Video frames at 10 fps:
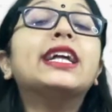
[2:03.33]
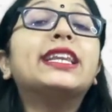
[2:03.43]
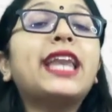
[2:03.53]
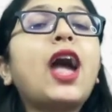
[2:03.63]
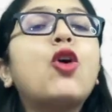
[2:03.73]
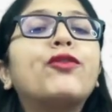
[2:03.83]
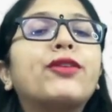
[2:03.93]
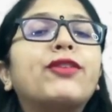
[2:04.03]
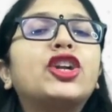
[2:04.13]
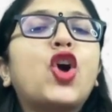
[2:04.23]
Now we
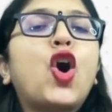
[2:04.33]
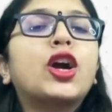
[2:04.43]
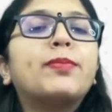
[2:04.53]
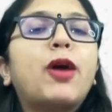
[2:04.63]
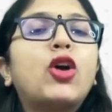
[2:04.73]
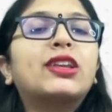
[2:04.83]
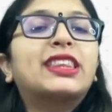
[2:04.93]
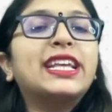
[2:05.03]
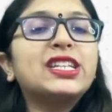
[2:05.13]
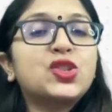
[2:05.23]
will talk
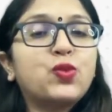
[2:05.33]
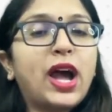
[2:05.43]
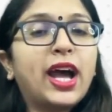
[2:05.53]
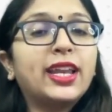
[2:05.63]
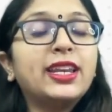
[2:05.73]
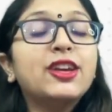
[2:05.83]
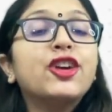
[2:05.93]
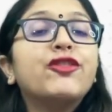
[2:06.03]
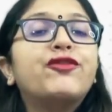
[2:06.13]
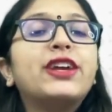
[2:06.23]
about this one,
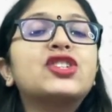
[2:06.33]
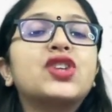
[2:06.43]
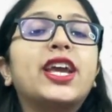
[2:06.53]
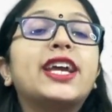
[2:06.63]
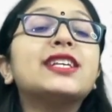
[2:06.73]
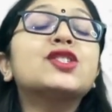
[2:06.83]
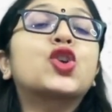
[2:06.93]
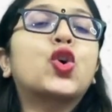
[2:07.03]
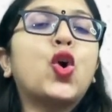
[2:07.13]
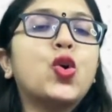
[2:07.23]
which is
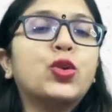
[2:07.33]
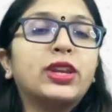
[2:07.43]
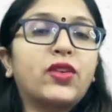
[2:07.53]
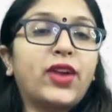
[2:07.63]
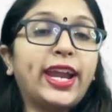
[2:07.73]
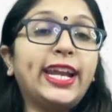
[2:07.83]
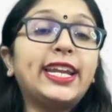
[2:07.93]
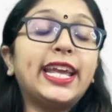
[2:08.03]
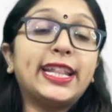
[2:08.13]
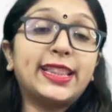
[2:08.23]
cone,
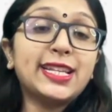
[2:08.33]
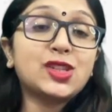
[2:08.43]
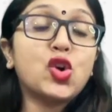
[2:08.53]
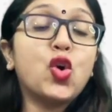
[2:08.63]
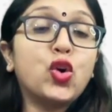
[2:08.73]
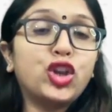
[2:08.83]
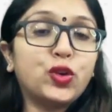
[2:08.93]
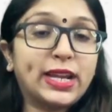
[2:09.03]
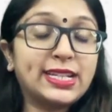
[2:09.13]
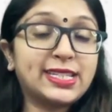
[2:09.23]
right? In this cone,
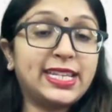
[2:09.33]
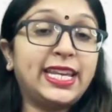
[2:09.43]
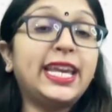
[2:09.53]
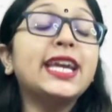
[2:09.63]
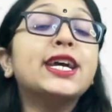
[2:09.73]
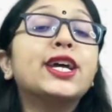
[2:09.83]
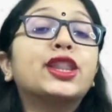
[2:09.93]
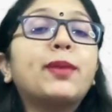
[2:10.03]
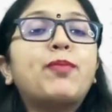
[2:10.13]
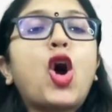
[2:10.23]
you can see
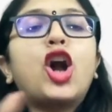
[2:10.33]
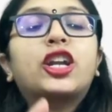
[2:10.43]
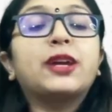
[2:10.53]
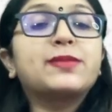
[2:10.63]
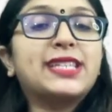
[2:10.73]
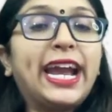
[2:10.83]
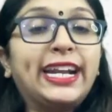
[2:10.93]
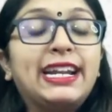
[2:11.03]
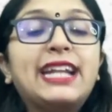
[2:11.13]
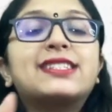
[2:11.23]
the bottom
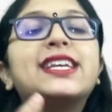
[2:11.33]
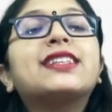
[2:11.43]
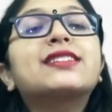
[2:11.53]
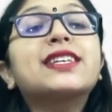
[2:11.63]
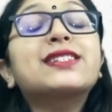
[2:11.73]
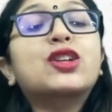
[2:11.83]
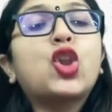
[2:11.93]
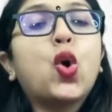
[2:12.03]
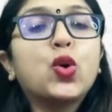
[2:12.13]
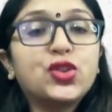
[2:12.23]
side. Let's say this is
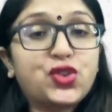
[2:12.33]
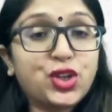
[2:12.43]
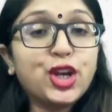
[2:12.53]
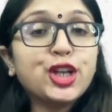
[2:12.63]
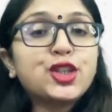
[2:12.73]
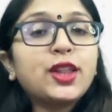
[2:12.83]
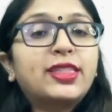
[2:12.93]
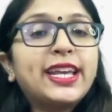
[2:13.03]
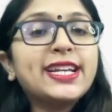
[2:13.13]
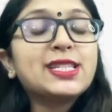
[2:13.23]
closed. So
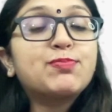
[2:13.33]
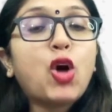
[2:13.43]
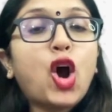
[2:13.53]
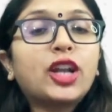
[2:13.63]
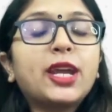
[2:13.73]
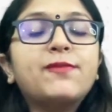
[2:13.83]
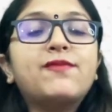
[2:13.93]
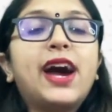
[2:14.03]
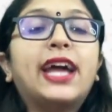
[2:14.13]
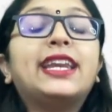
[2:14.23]
this bottom
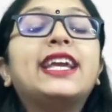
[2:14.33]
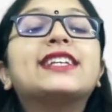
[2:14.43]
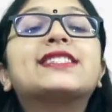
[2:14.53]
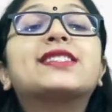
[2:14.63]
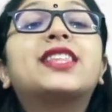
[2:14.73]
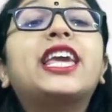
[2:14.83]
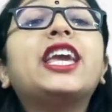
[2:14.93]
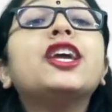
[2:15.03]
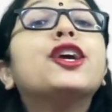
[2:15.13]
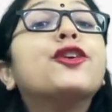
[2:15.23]
one is
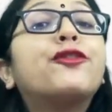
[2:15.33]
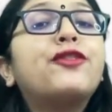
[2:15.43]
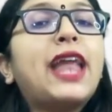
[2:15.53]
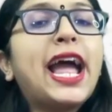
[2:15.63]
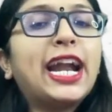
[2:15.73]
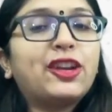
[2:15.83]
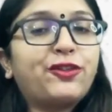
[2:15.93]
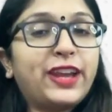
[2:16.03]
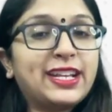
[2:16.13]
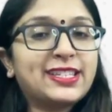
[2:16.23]
the flat
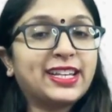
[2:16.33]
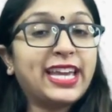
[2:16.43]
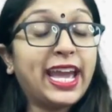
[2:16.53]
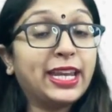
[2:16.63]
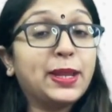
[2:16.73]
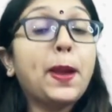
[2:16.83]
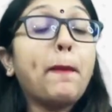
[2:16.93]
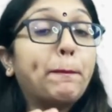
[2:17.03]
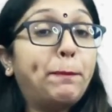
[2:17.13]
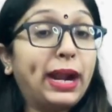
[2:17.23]
face again.
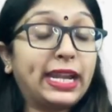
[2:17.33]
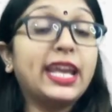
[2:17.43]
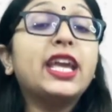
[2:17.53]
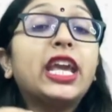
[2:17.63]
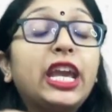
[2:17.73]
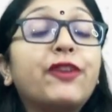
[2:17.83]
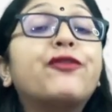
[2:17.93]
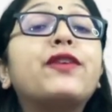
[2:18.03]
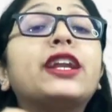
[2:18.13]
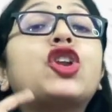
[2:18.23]
But
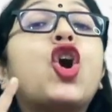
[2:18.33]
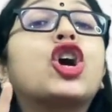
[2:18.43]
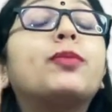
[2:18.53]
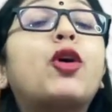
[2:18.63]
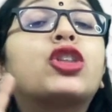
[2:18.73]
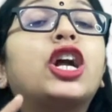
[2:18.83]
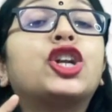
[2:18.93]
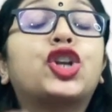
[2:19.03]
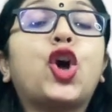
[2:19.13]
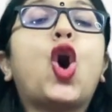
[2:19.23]
if we talk about the
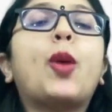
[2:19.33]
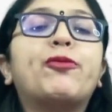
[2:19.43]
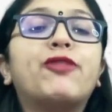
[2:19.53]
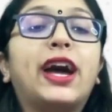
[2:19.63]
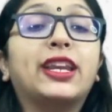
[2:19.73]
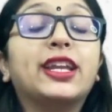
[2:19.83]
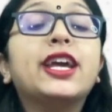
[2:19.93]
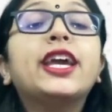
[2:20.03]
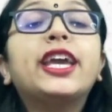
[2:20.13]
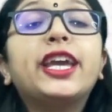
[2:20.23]
top one,
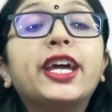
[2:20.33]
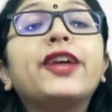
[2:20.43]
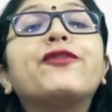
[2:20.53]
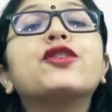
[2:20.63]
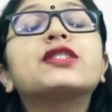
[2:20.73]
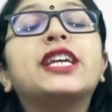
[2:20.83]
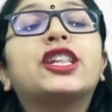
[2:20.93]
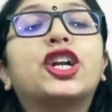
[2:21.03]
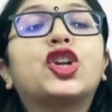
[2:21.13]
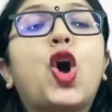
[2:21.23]
here if you see
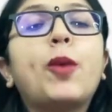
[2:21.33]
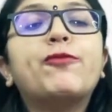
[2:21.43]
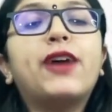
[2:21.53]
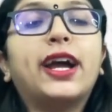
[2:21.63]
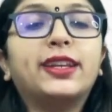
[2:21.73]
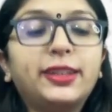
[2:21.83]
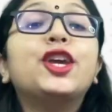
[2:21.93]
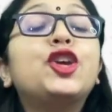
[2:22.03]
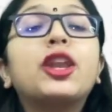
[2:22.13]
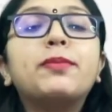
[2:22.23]
the top one,
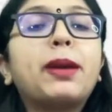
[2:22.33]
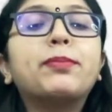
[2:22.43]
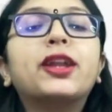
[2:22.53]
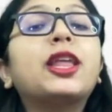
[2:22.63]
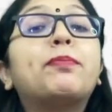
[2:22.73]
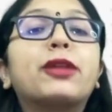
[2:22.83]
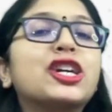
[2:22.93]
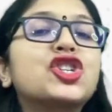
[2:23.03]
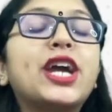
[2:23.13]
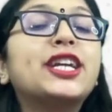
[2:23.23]
you remember the
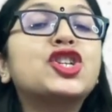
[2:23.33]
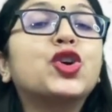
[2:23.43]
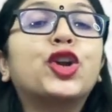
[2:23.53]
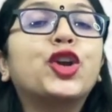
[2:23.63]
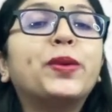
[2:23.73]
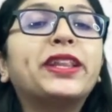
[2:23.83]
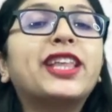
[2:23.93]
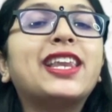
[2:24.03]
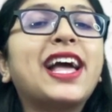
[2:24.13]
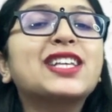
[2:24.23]
brush I showed you in
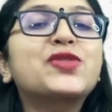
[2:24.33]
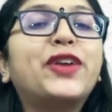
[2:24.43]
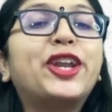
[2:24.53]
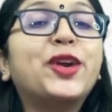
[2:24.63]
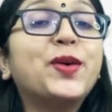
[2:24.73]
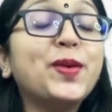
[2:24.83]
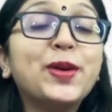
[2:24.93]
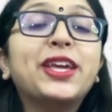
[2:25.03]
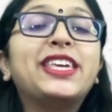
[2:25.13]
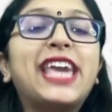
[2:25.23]
the last video?
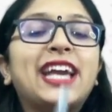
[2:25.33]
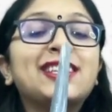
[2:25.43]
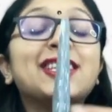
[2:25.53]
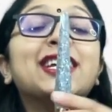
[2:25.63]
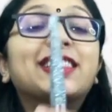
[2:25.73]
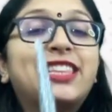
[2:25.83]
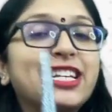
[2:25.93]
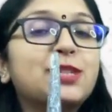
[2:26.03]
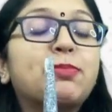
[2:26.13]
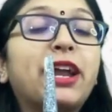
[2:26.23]
Yes,
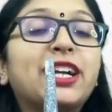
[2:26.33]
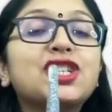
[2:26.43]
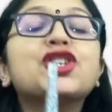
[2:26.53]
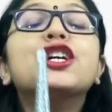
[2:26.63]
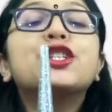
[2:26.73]
this brush.